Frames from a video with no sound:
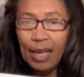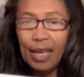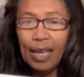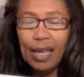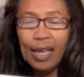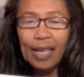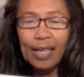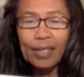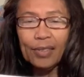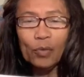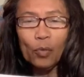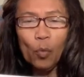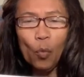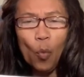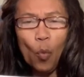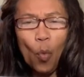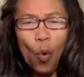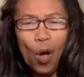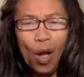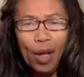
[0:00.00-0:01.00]
his
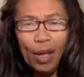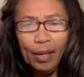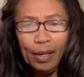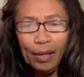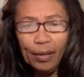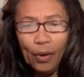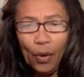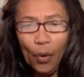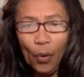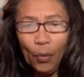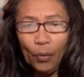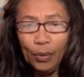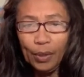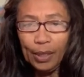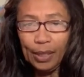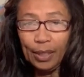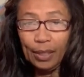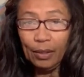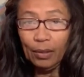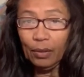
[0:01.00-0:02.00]
one and
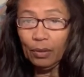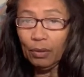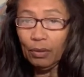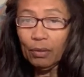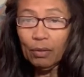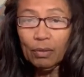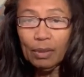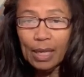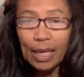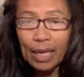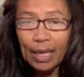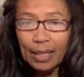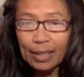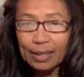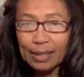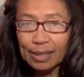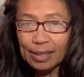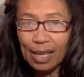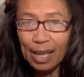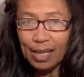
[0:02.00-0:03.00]
only unique
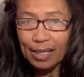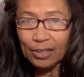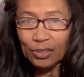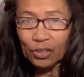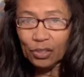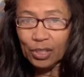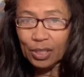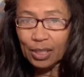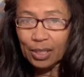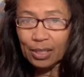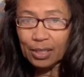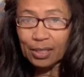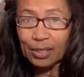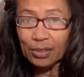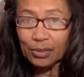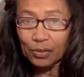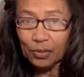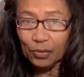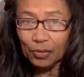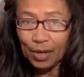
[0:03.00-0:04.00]
Son,
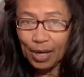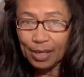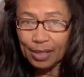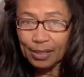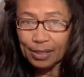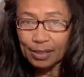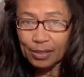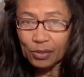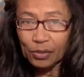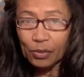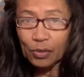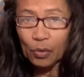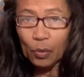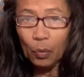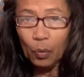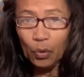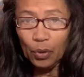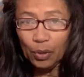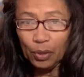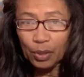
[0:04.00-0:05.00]
Jesus Christ, to the
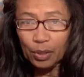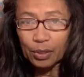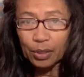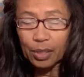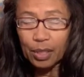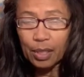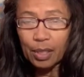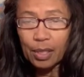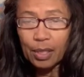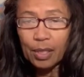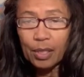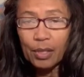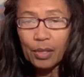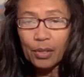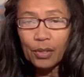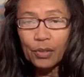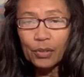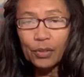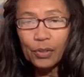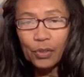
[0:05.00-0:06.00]
world
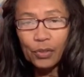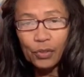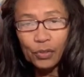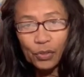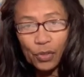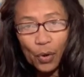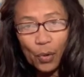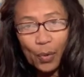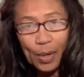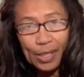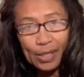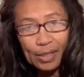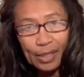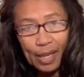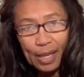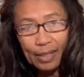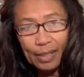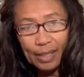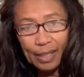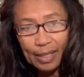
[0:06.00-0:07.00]
to show us
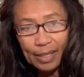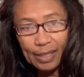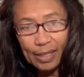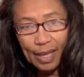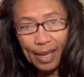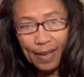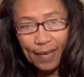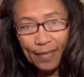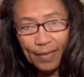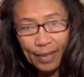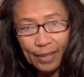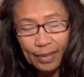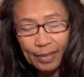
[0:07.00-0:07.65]
how to get to heaven.